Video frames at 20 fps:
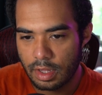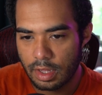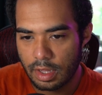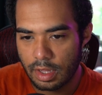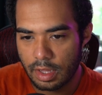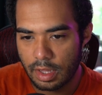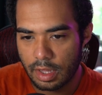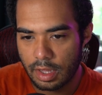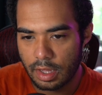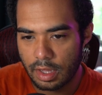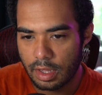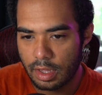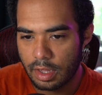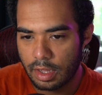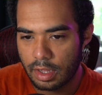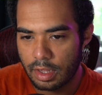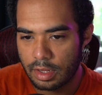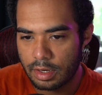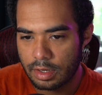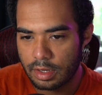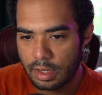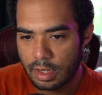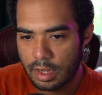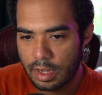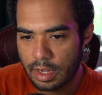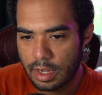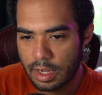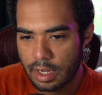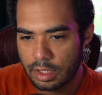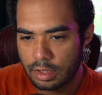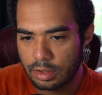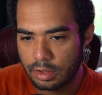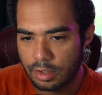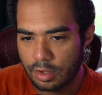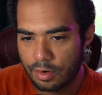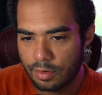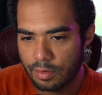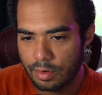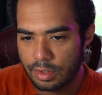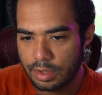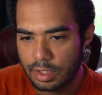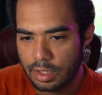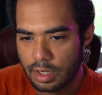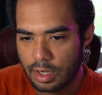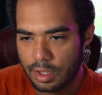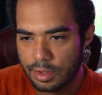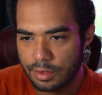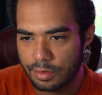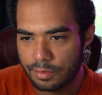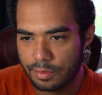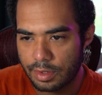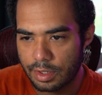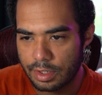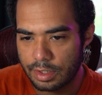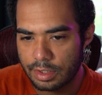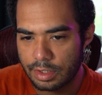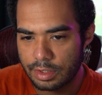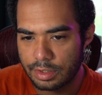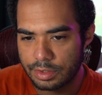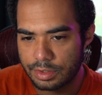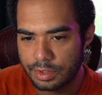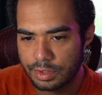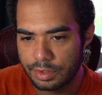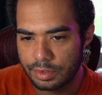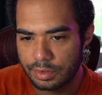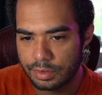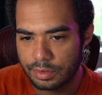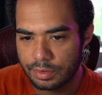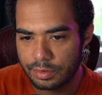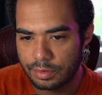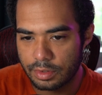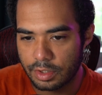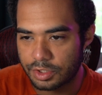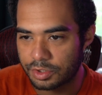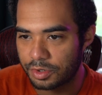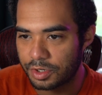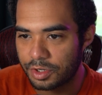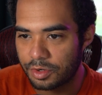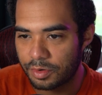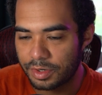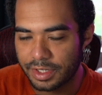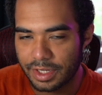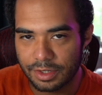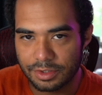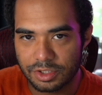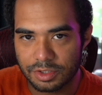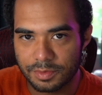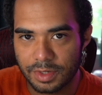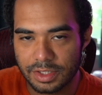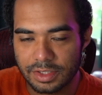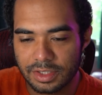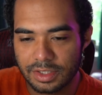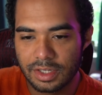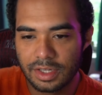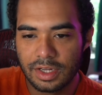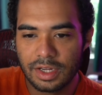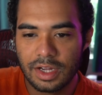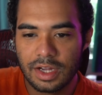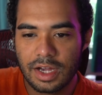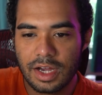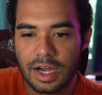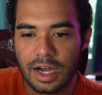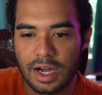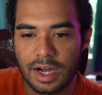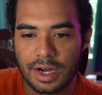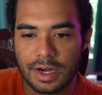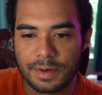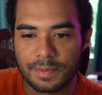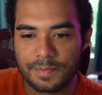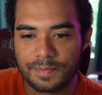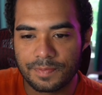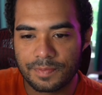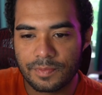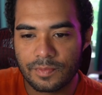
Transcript: and I lower the other one to, it's already going down so much. Let's